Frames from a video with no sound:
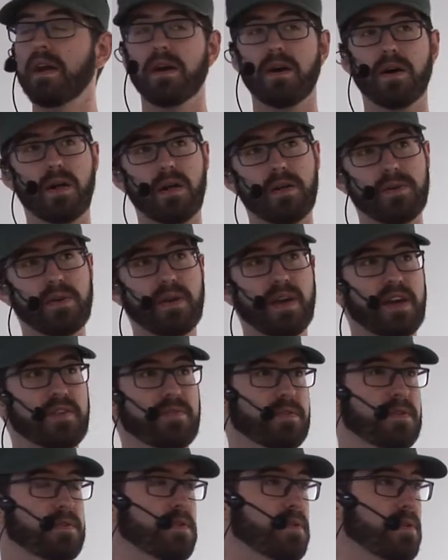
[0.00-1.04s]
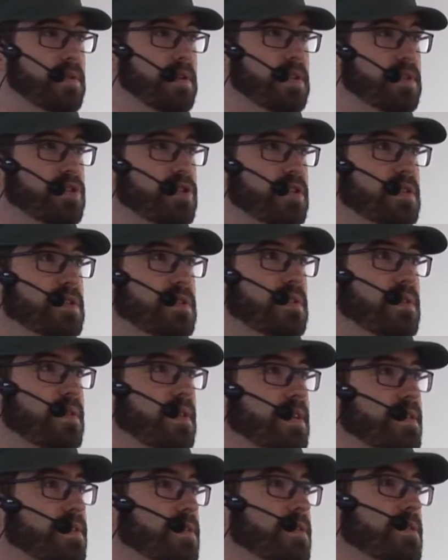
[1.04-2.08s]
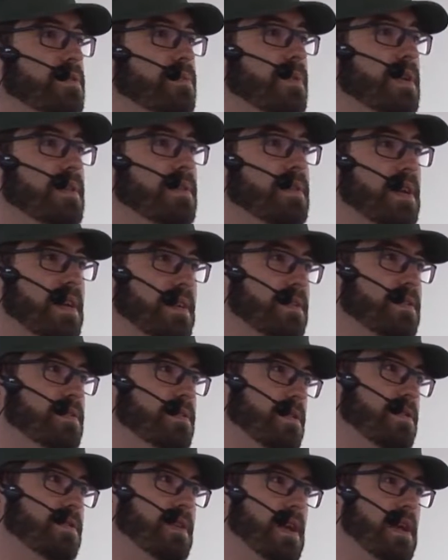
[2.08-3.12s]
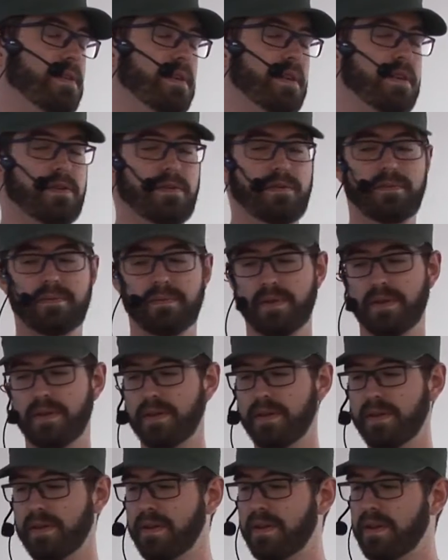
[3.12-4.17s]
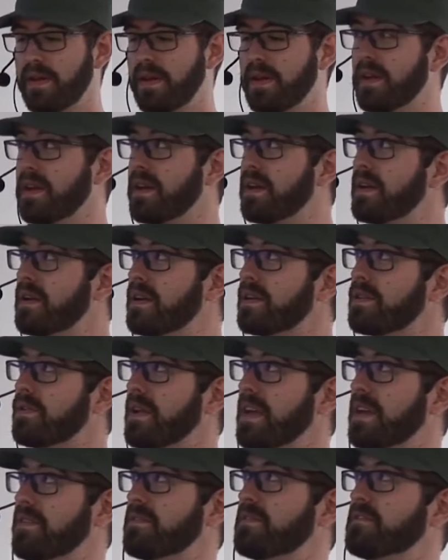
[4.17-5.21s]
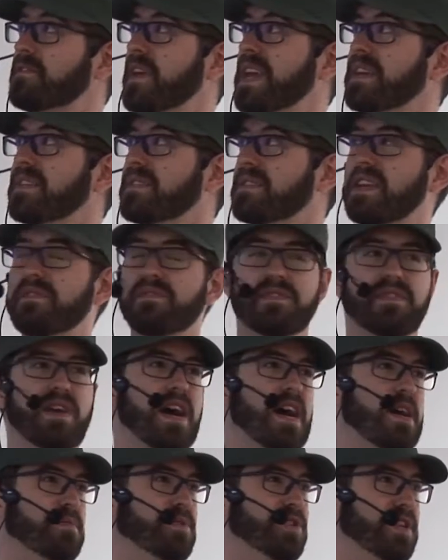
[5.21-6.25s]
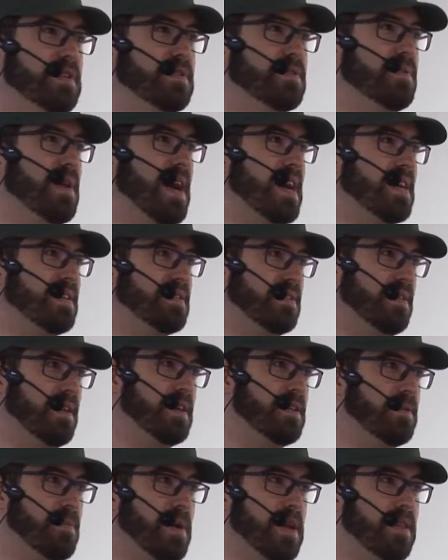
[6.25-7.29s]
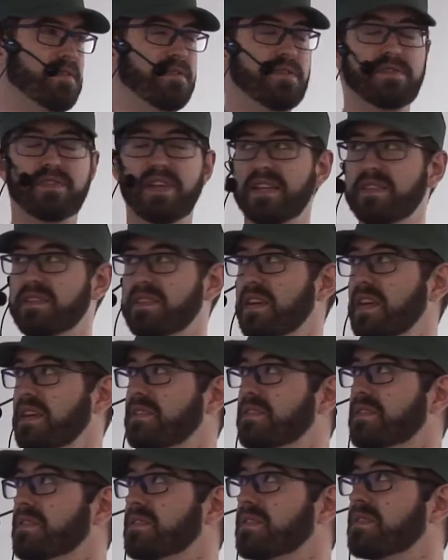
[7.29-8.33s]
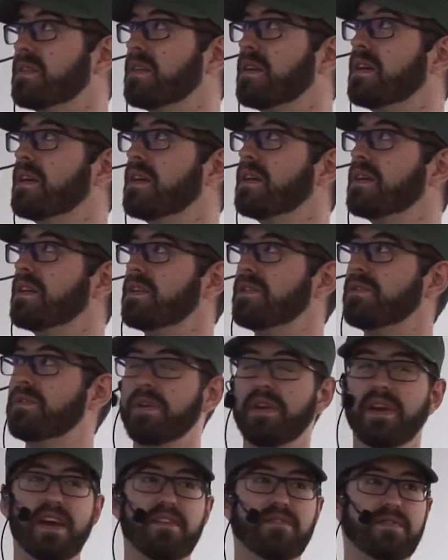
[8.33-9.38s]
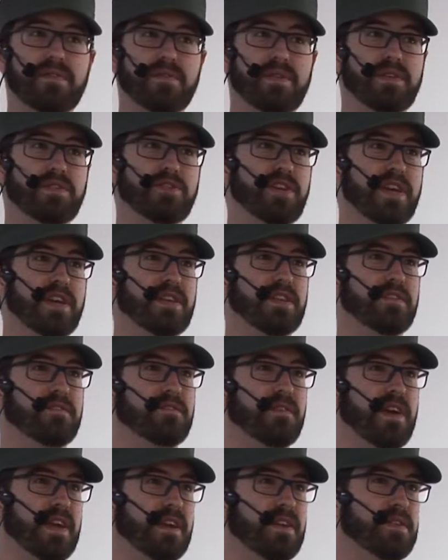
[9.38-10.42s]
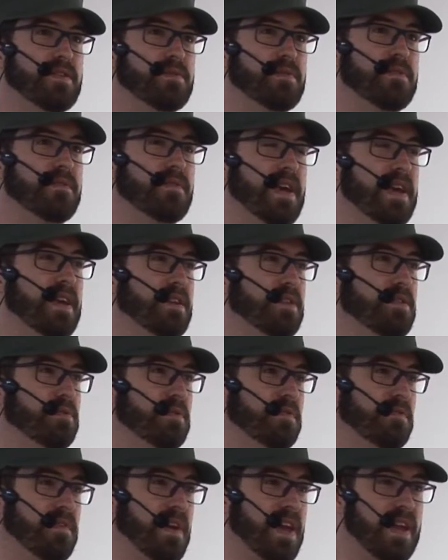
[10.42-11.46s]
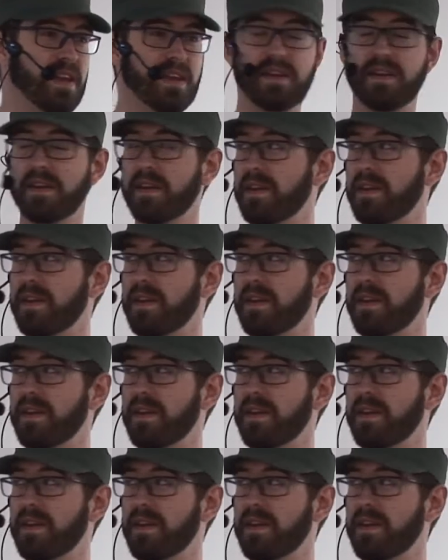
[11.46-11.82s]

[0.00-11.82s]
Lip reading: All you have to do is just listen to what tests are telling you. Do you have to fake 7 objects to isolate one of your test cases? Do you have to inject a fake into a fake into a fake?